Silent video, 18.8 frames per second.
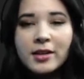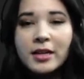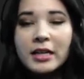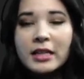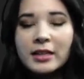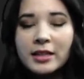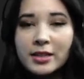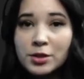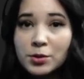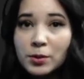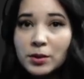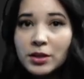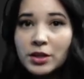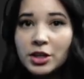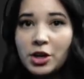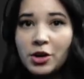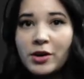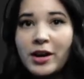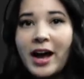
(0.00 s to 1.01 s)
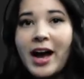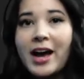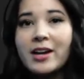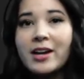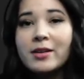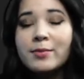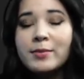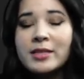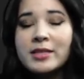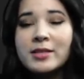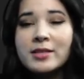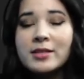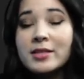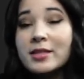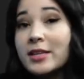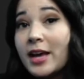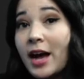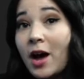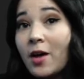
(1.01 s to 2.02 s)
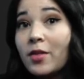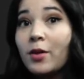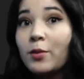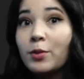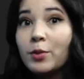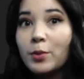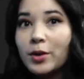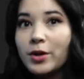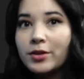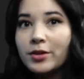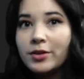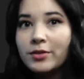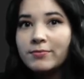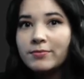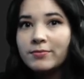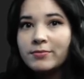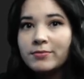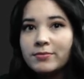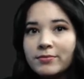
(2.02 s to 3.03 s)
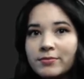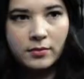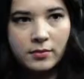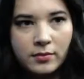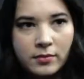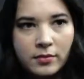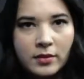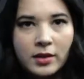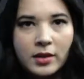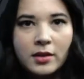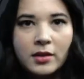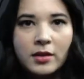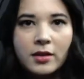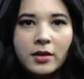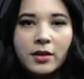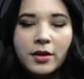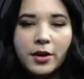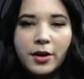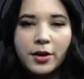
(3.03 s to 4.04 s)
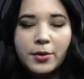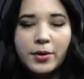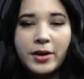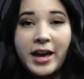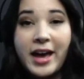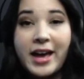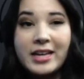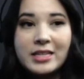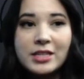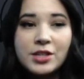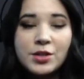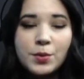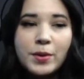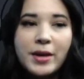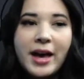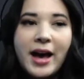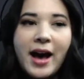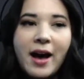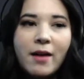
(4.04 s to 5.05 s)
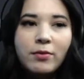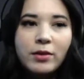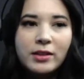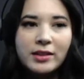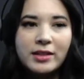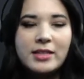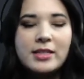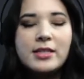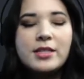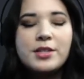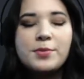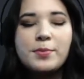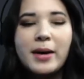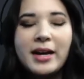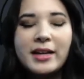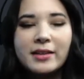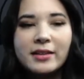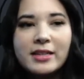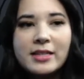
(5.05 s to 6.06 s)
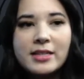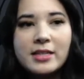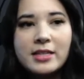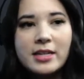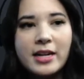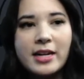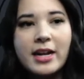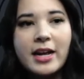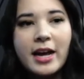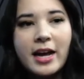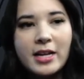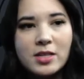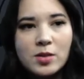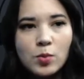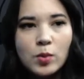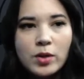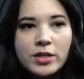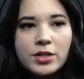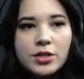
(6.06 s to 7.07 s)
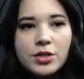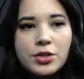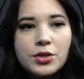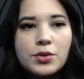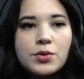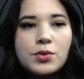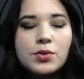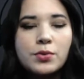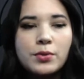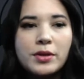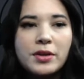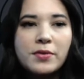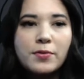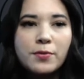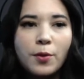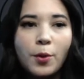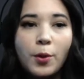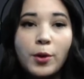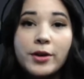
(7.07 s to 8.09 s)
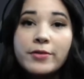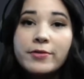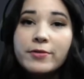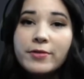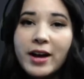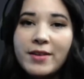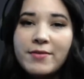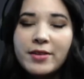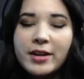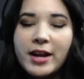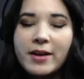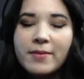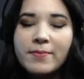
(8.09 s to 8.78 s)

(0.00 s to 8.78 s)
Let's quickly go to Atom and see how that would work. Okay, so we have a list, my list, and it has 1, 2, 3, 4, and 5 in it.